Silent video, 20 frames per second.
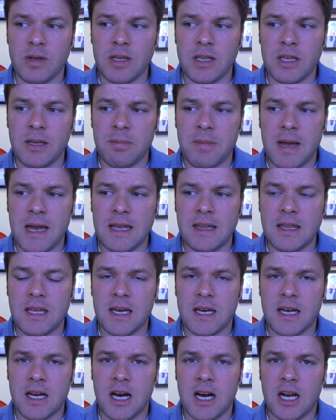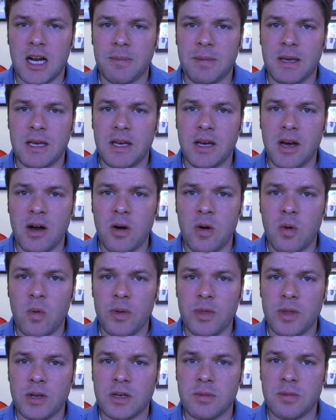really made the economy go
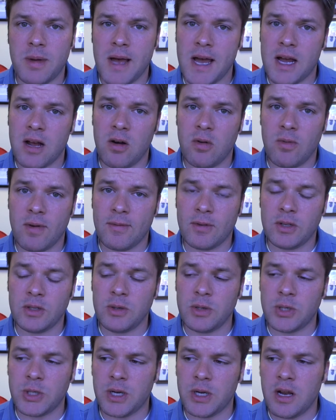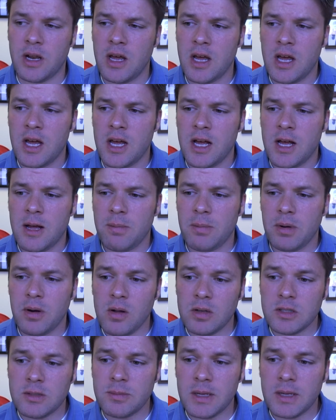with the tobacco revolution, but
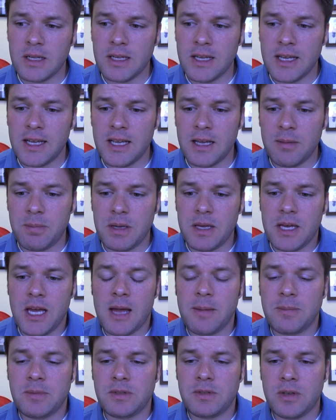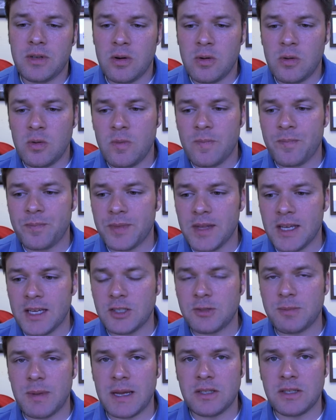ultimately it became so
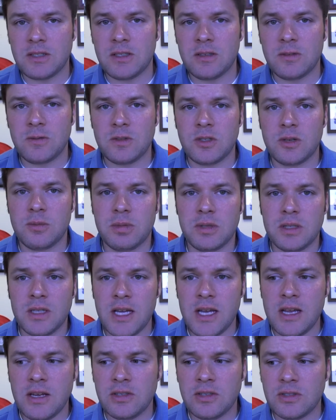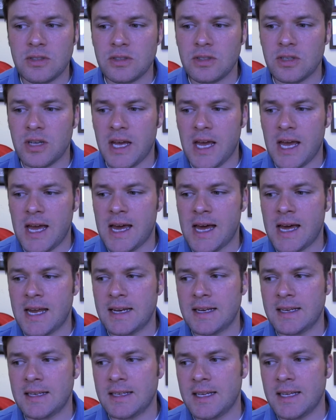expensive to police,
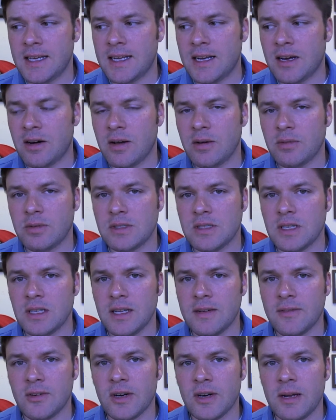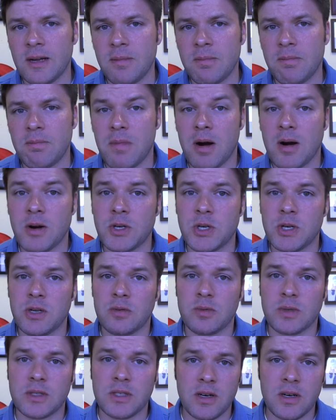and it was delivering
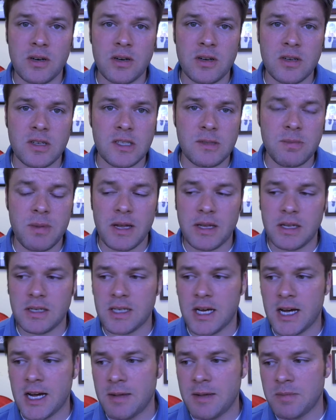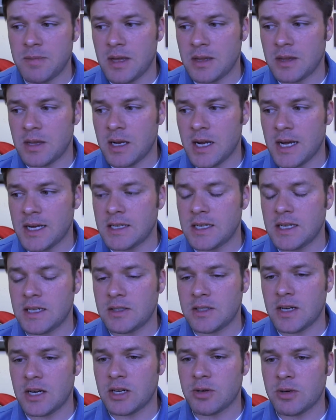marginal returns by the time that the
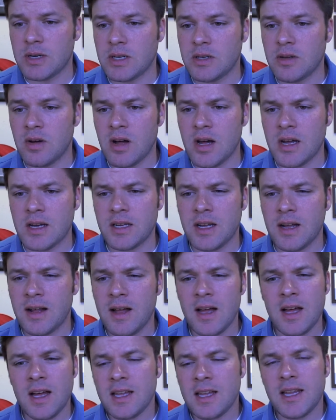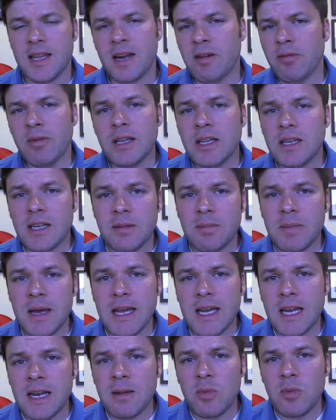19th century dawned, that it really didn't
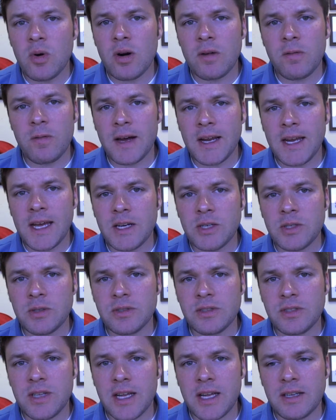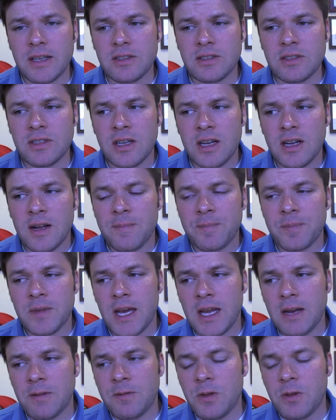make any more financial sense.
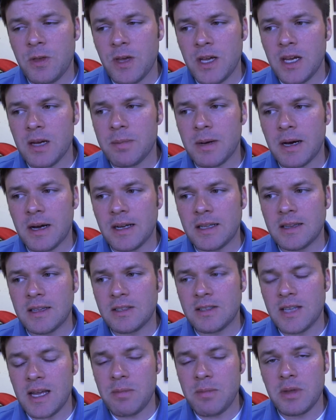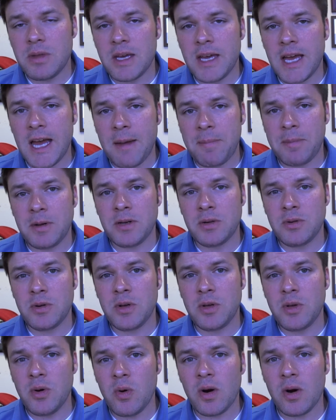And if you think about it, the same thing happened to
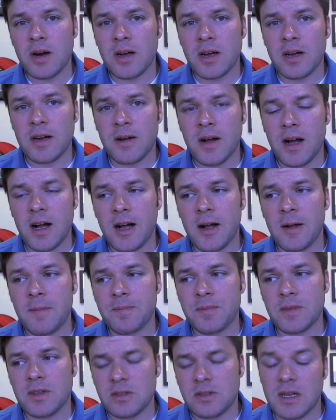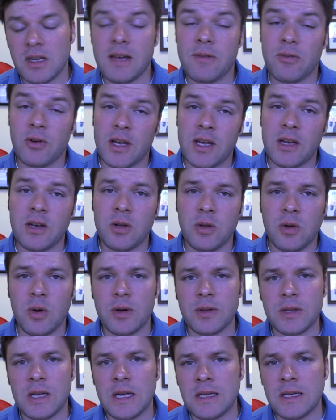New York, slavery in New
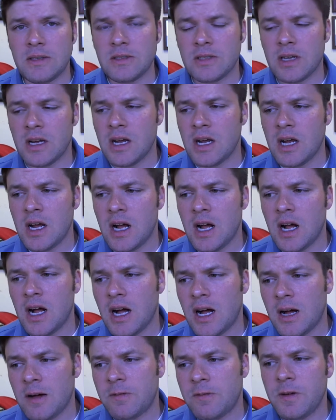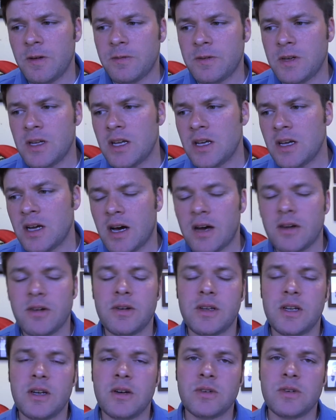York, that is, 50,
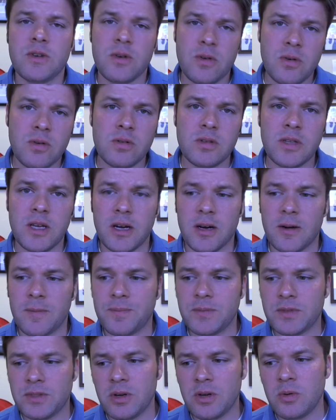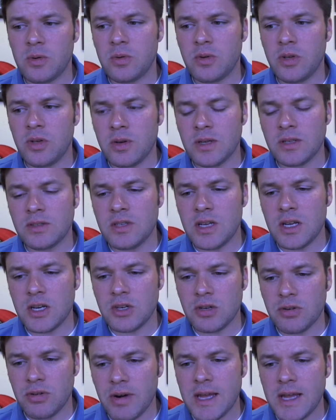100 years earlier. So you can see
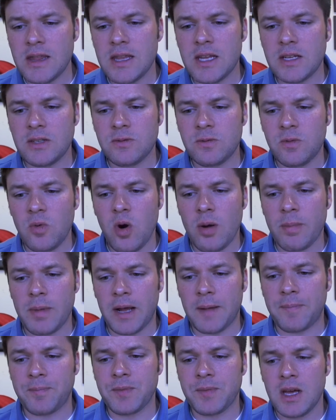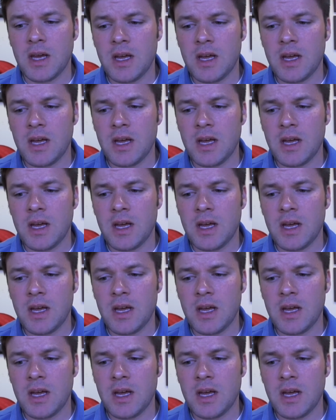a trend that's forming.